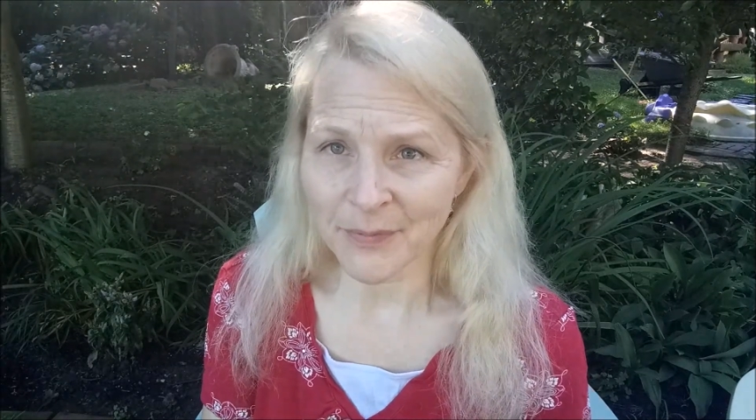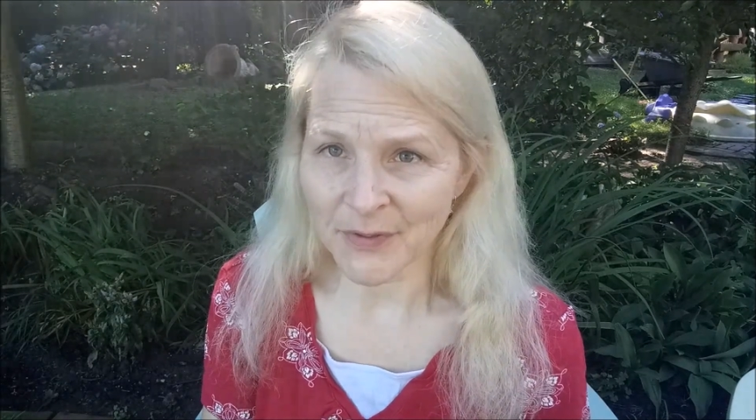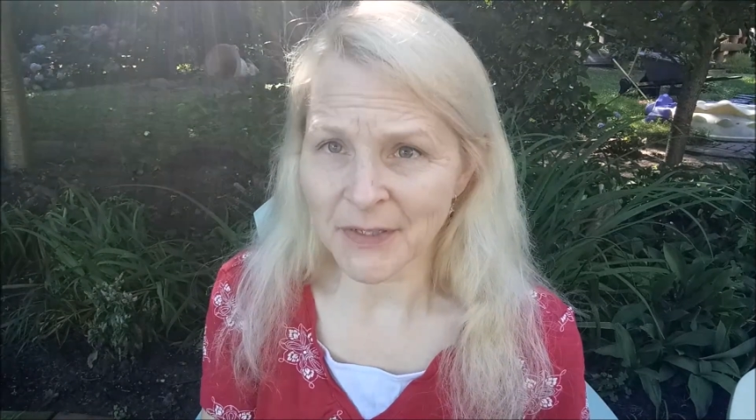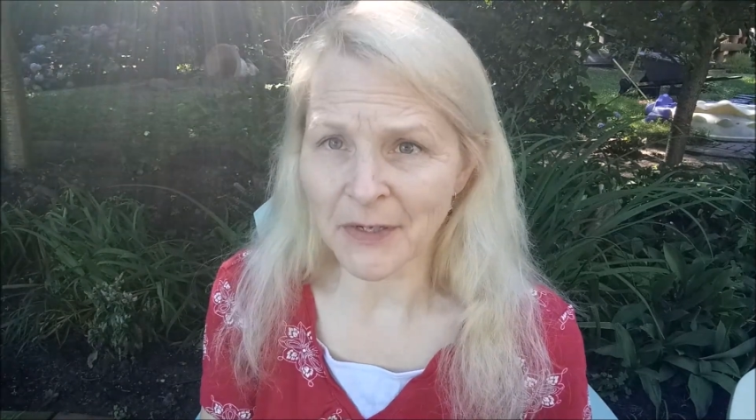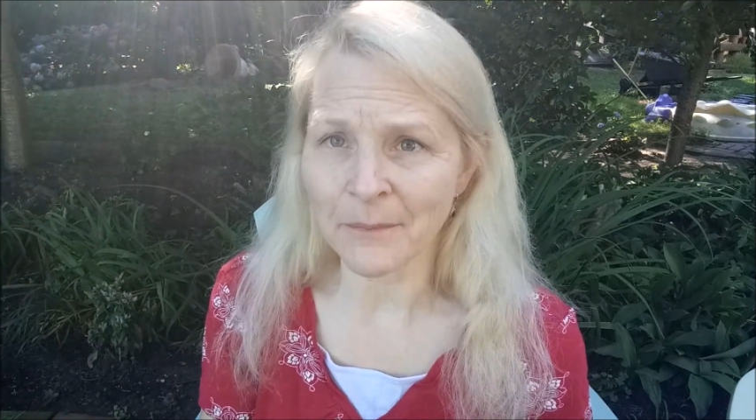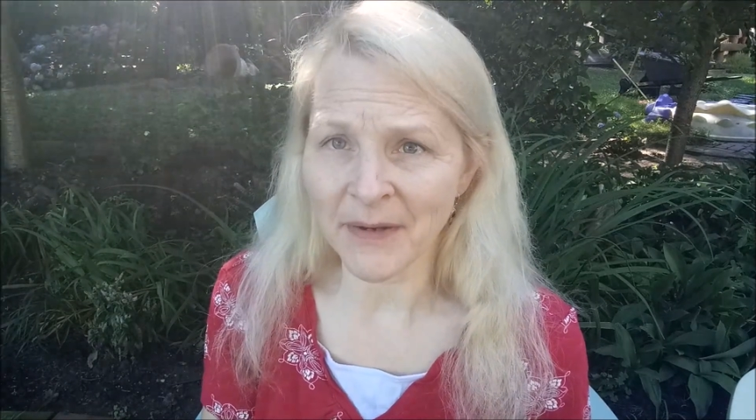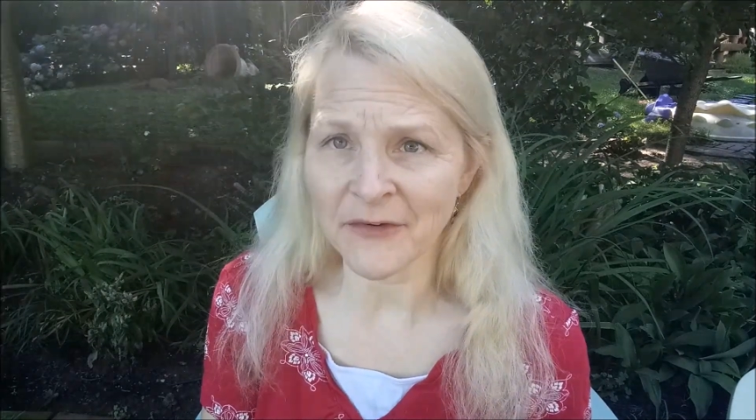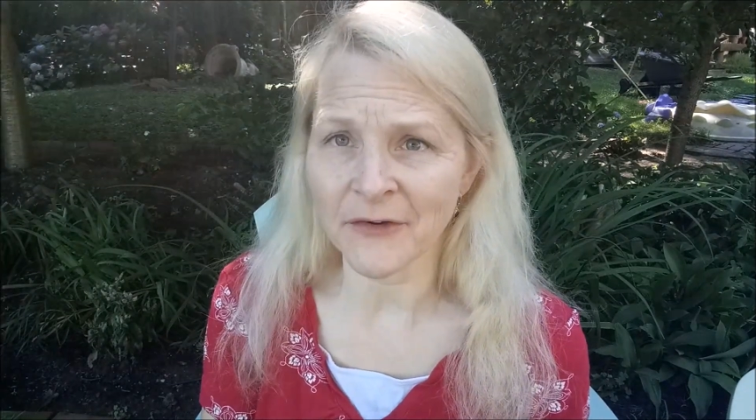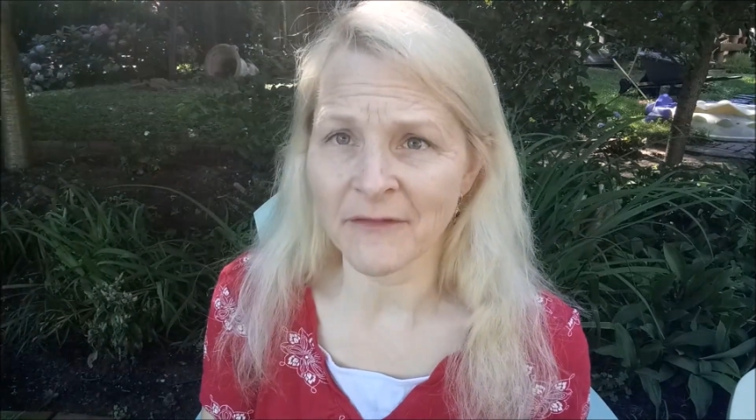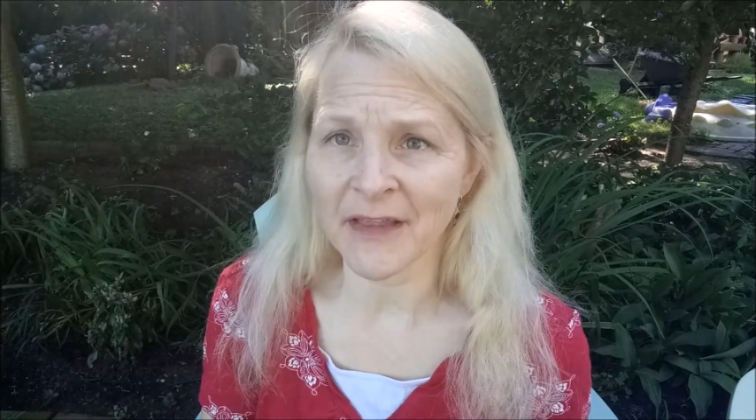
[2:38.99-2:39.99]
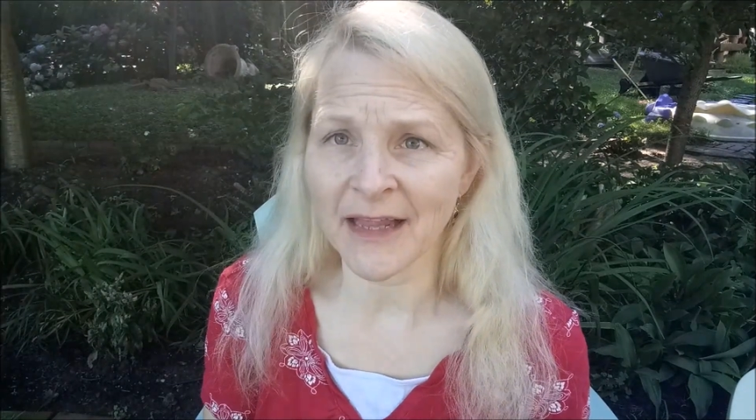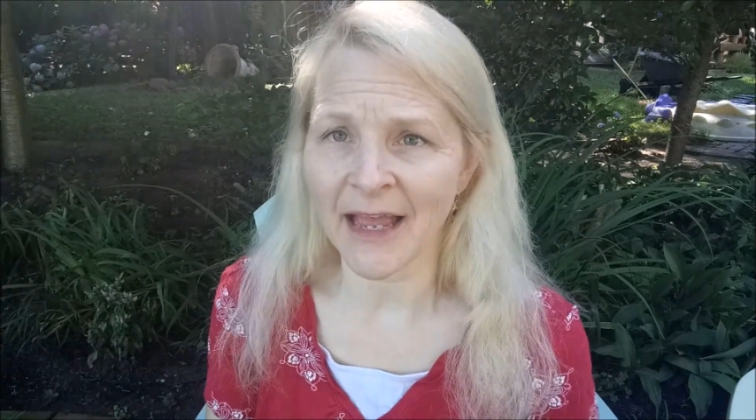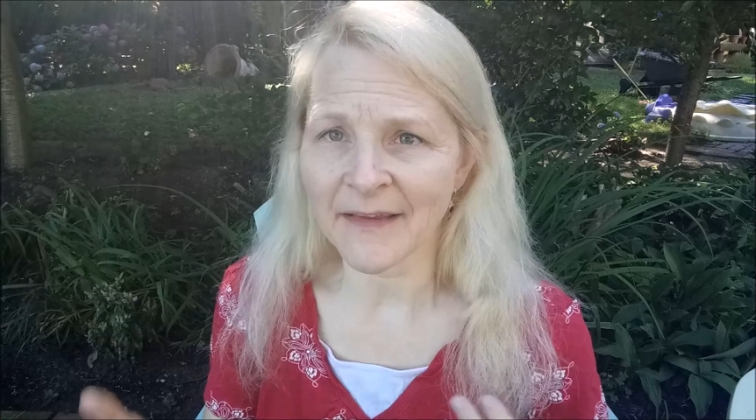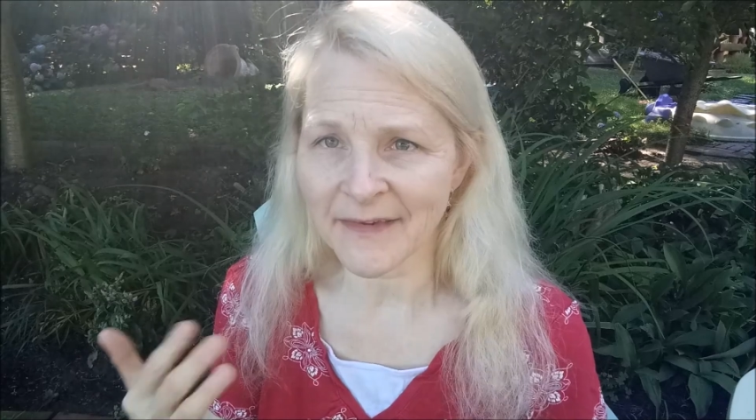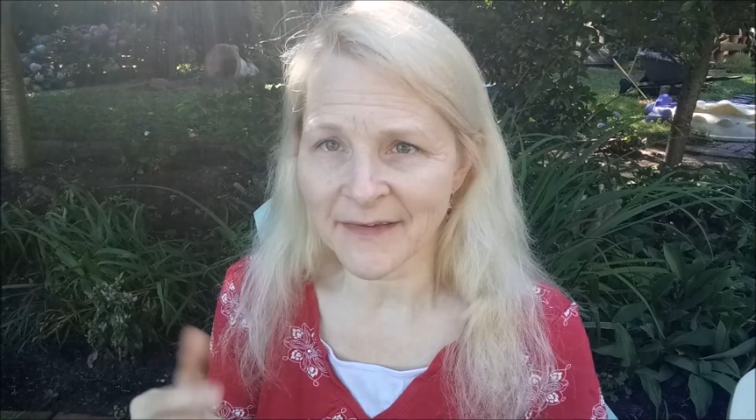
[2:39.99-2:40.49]
put a little picture of the
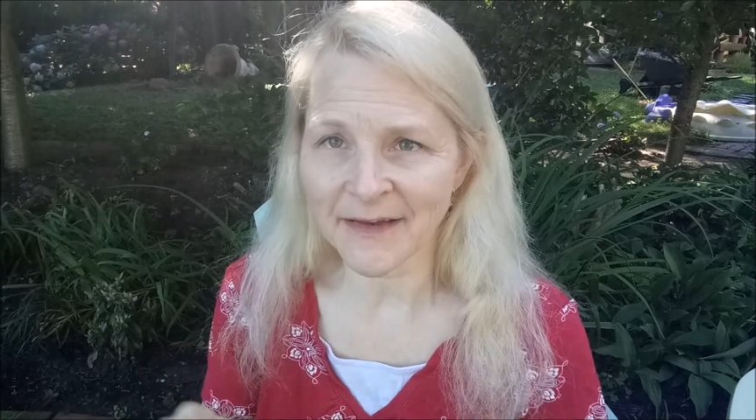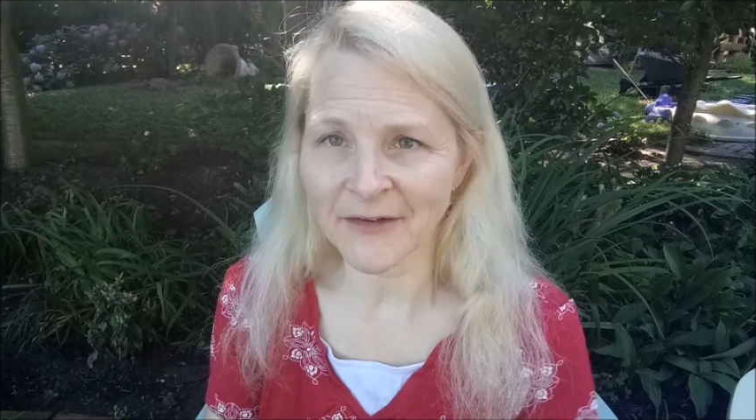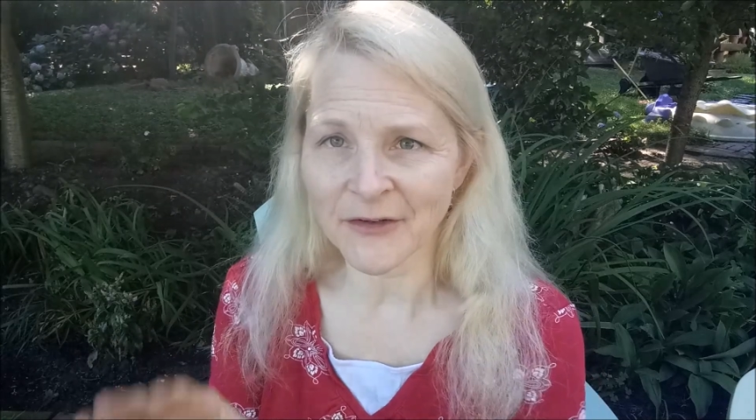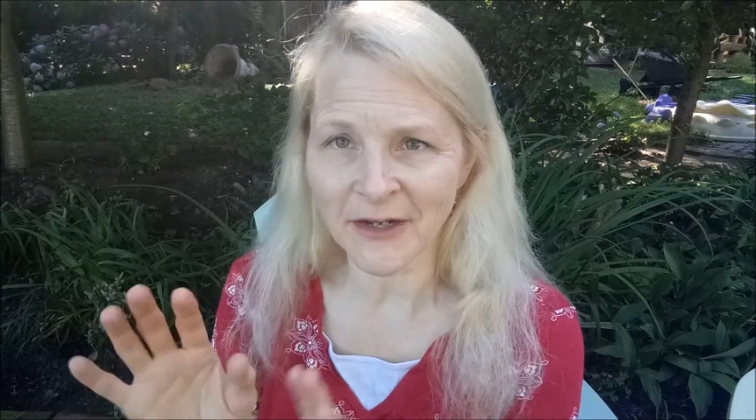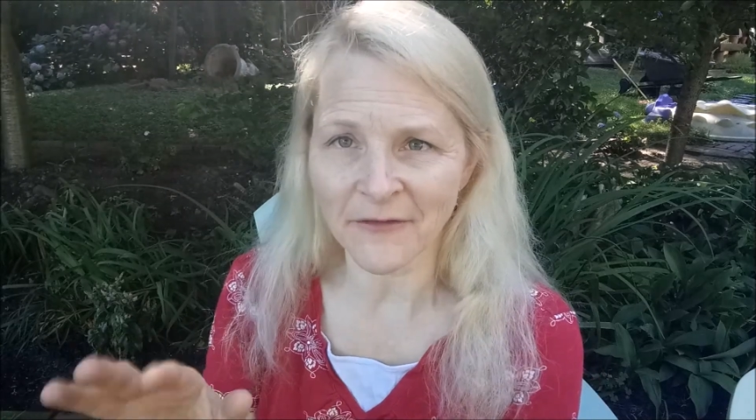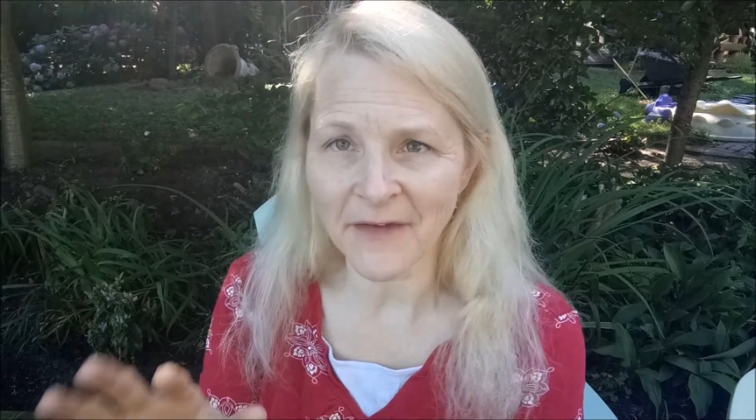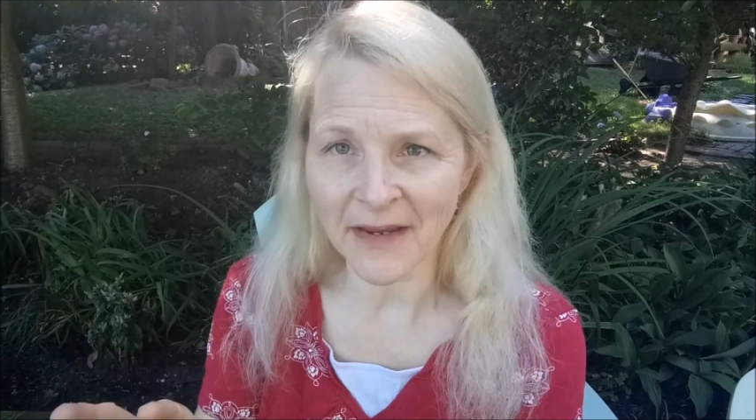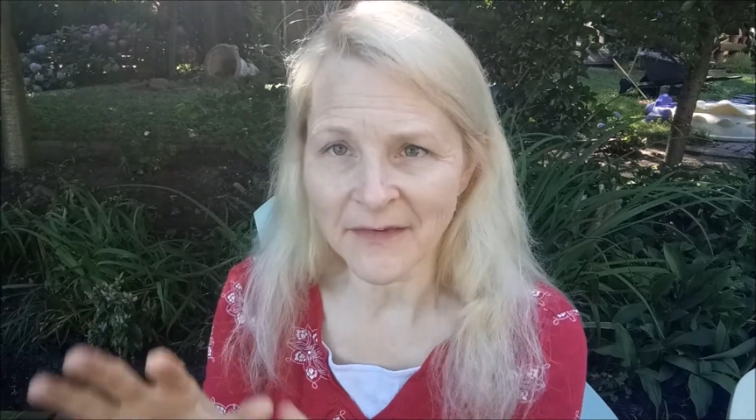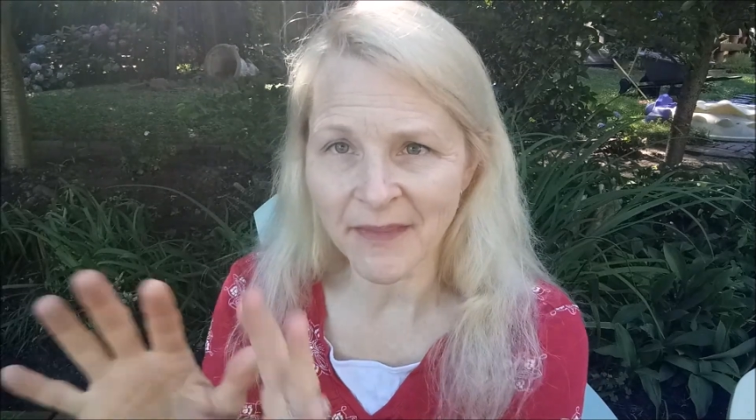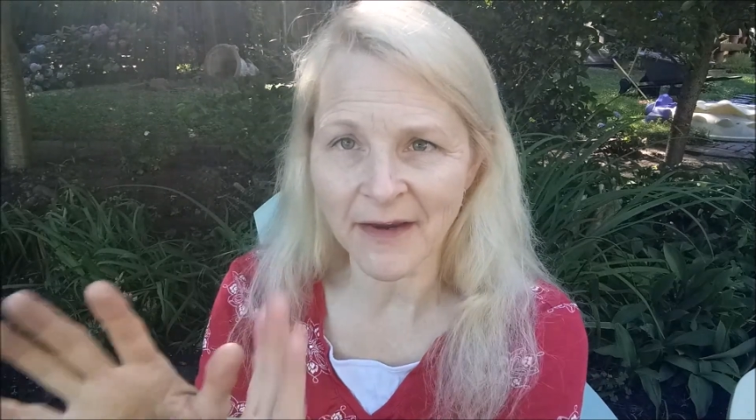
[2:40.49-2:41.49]
glasses on your little face